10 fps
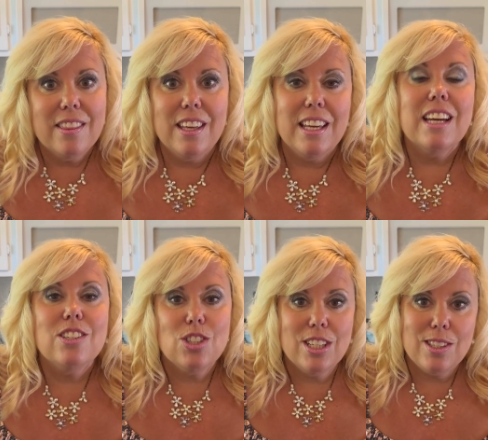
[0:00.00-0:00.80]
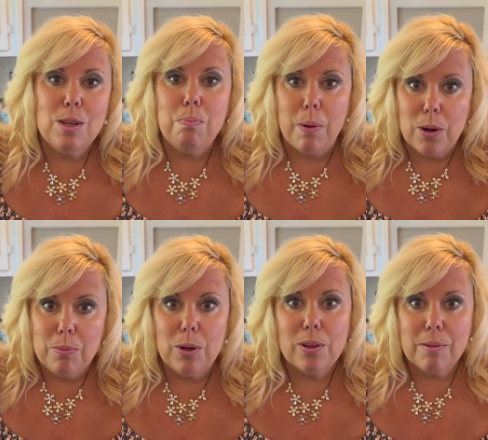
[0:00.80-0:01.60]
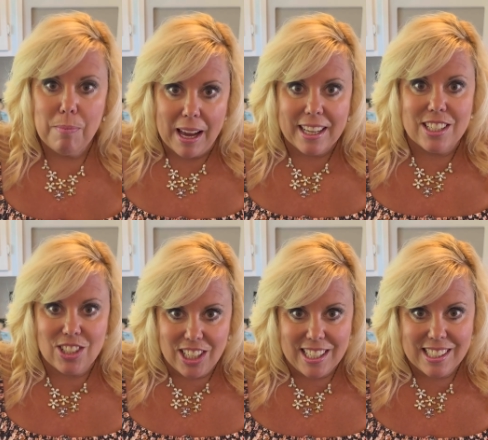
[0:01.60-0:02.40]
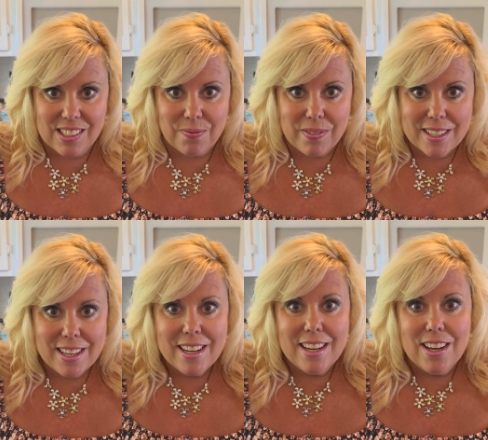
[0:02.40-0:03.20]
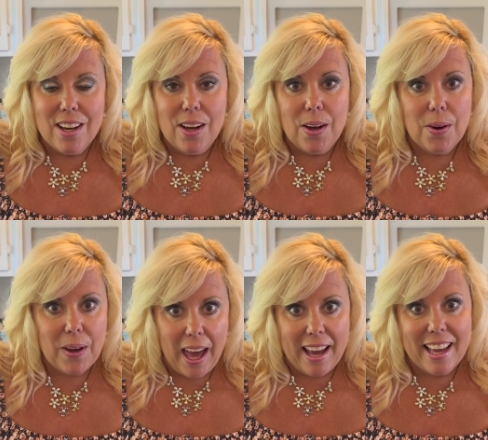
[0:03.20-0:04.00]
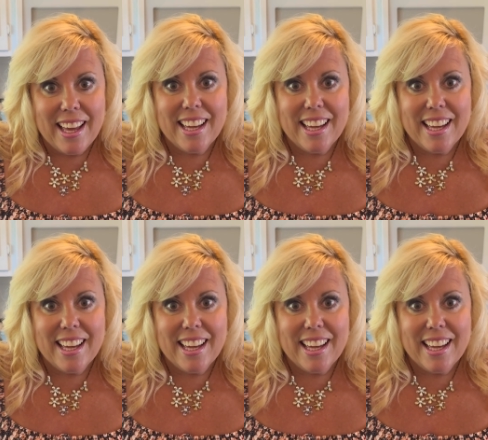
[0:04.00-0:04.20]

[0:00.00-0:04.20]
the cheesy buttermilk mac and cheese. Okay,